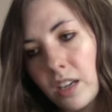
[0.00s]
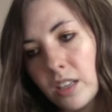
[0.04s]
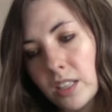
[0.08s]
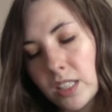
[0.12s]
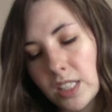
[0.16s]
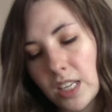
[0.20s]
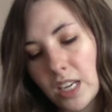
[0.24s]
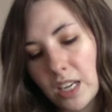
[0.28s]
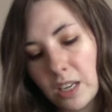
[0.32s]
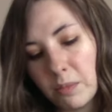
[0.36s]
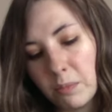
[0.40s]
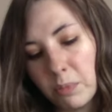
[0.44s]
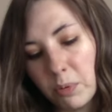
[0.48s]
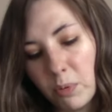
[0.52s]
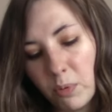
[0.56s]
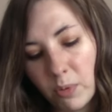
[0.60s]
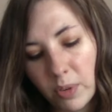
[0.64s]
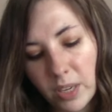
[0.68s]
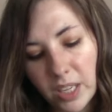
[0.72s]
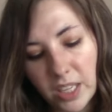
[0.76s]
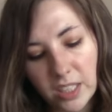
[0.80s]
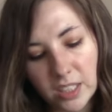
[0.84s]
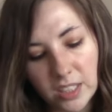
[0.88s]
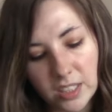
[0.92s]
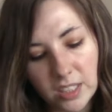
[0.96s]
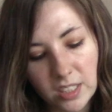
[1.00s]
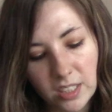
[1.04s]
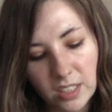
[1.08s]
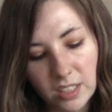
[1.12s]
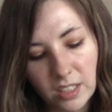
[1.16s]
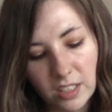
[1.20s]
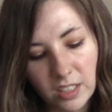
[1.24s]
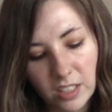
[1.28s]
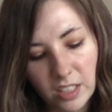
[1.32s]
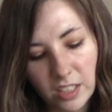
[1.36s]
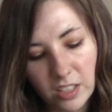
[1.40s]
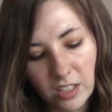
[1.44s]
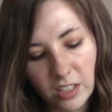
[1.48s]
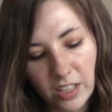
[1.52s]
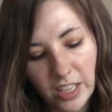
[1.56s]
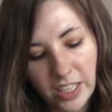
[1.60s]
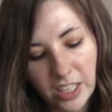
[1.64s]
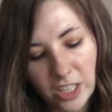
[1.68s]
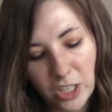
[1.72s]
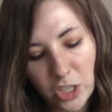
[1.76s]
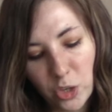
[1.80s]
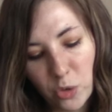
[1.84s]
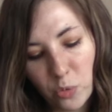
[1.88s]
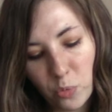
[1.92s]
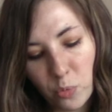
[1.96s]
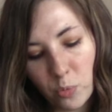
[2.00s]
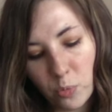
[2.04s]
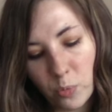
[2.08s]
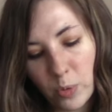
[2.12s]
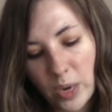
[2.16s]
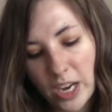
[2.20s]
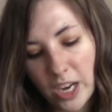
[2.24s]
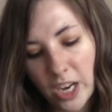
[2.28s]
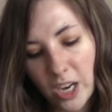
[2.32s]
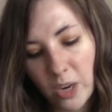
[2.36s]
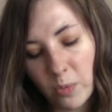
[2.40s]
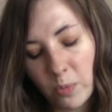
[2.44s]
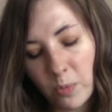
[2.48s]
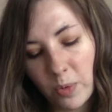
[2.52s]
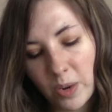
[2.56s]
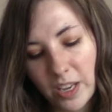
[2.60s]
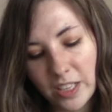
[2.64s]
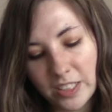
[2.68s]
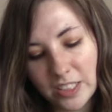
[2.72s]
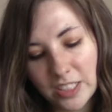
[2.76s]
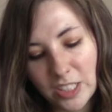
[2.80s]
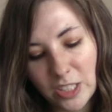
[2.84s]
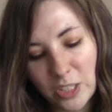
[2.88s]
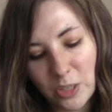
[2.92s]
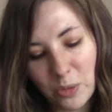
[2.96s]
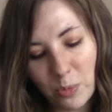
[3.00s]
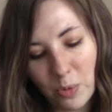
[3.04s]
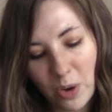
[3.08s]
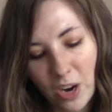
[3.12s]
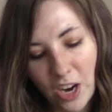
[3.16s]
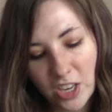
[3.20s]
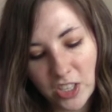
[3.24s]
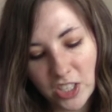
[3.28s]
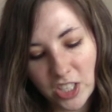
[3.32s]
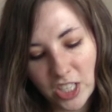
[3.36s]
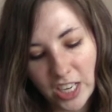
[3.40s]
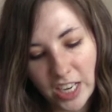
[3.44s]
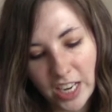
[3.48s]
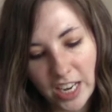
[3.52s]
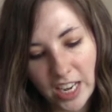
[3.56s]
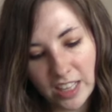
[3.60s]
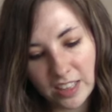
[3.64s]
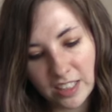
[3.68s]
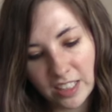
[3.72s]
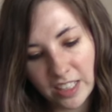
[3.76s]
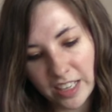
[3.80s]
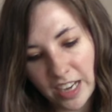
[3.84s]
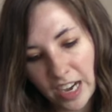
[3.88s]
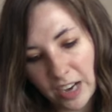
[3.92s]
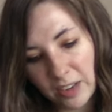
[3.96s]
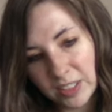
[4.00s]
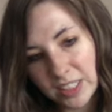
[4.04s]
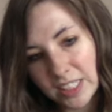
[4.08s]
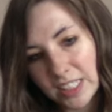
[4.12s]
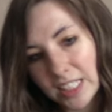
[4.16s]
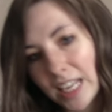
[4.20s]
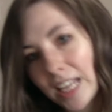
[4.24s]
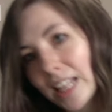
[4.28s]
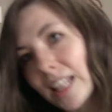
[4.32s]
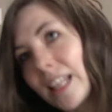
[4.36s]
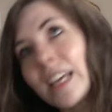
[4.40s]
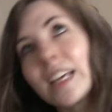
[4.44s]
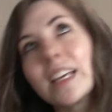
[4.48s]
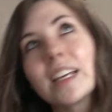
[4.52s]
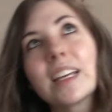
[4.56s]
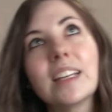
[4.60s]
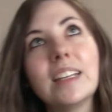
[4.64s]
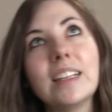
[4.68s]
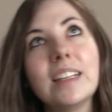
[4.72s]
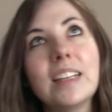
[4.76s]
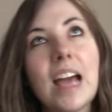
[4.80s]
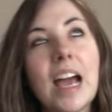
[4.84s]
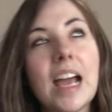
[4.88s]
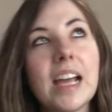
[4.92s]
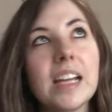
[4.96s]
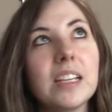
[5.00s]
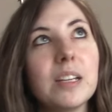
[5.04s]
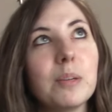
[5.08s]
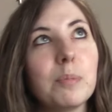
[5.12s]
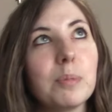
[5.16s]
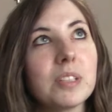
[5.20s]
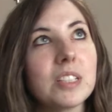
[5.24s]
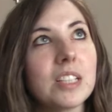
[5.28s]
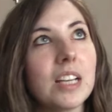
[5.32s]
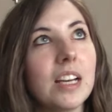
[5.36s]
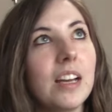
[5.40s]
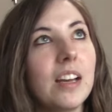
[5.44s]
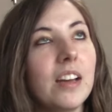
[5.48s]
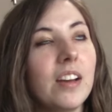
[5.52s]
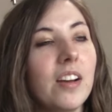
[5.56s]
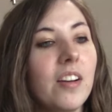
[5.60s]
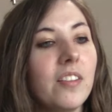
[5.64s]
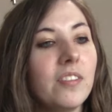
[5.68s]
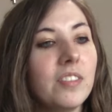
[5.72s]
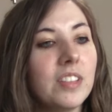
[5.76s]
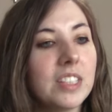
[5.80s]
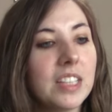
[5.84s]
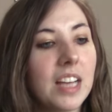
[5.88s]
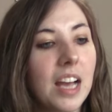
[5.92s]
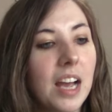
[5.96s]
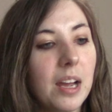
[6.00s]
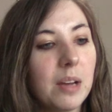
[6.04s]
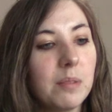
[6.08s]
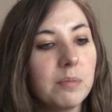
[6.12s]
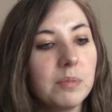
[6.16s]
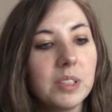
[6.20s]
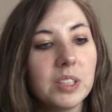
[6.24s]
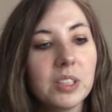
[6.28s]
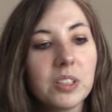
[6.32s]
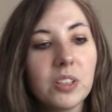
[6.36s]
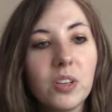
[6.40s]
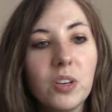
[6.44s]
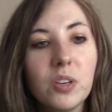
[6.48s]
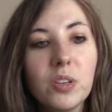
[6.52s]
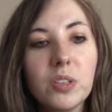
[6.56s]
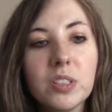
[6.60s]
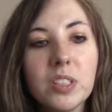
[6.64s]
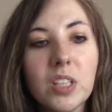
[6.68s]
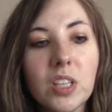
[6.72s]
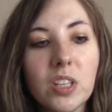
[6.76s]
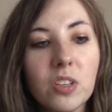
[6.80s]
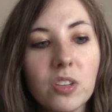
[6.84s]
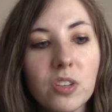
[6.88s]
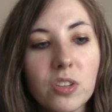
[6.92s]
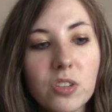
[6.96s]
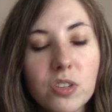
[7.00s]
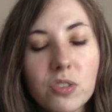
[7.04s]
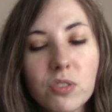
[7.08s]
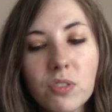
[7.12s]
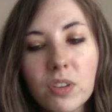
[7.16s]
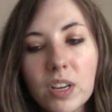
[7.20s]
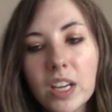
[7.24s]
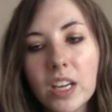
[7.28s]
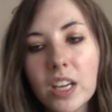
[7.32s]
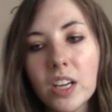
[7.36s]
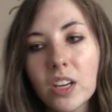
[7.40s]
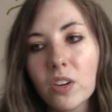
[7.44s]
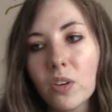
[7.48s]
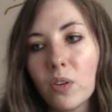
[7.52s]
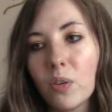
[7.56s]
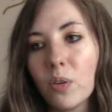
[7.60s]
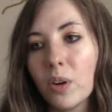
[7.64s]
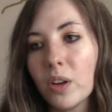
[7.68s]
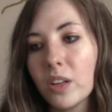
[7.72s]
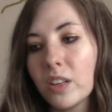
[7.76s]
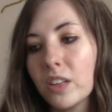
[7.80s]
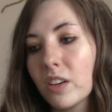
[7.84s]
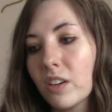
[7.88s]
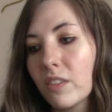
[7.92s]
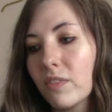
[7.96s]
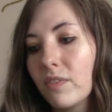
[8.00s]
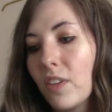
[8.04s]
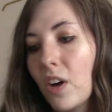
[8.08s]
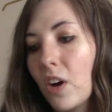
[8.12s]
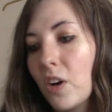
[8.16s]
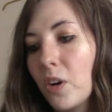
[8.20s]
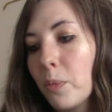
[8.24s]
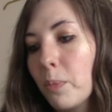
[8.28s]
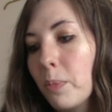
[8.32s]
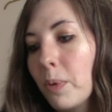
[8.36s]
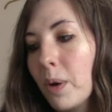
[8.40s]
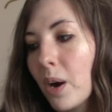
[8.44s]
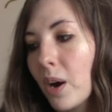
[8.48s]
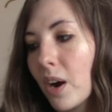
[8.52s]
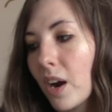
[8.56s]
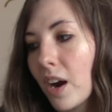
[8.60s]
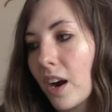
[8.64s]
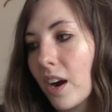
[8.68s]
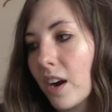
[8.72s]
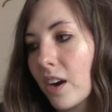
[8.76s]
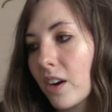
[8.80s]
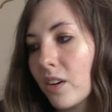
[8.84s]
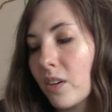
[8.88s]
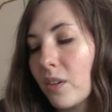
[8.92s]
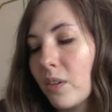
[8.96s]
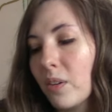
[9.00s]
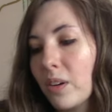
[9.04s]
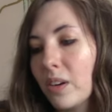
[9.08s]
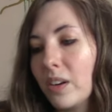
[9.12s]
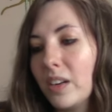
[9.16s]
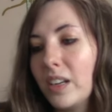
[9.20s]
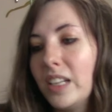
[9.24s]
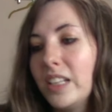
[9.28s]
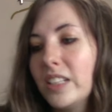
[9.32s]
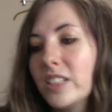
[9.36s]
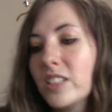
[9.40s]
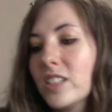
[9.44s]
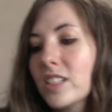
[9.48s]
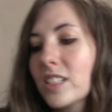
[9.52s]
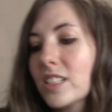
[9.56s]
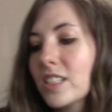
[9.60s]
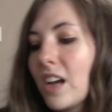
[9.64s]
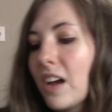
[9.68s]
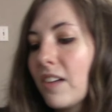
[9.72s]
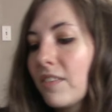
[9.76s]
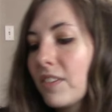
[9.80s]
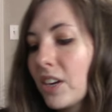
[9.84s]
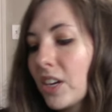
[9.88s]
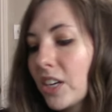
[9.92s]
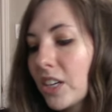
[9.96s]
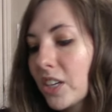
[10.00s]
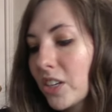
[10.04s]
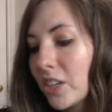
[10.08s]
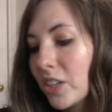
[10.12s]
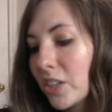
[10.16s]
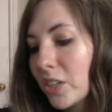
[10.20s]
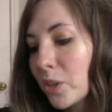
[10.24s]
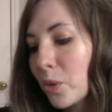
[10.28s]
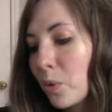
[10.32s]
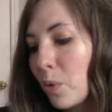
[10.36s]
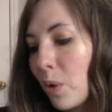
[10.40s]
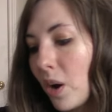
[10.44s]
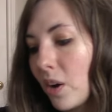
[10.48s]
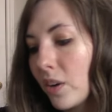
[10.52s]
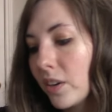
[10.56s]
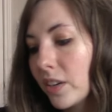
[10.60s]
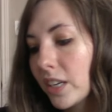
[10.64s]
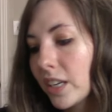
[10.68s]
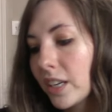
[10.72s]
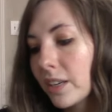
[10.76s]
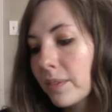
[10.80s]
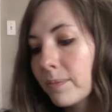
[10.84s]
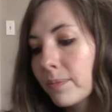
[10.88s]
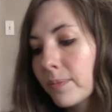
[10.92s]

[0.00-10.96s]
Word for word: standpoint, like you wear it once, you wash it, and then I would say like 90% of the time the clothes either shrink or they fall apart or it's just not very good quality.